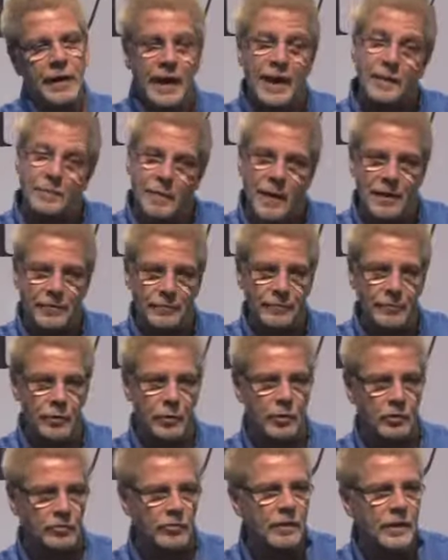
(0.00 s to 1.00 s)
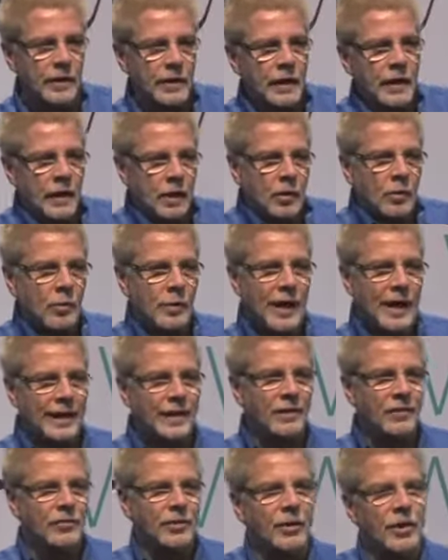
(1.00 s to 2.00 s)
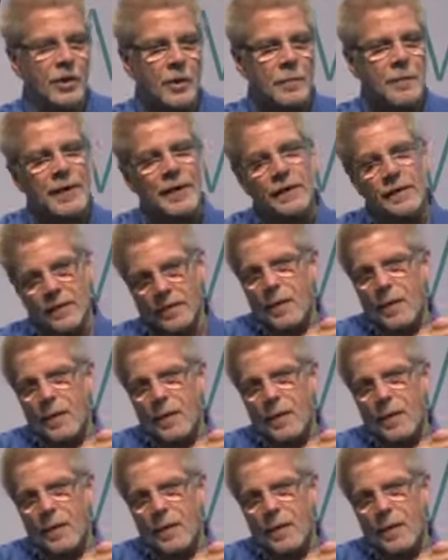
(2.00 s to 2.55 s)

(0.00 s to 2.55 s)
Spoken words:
and pet foods. What I consider to be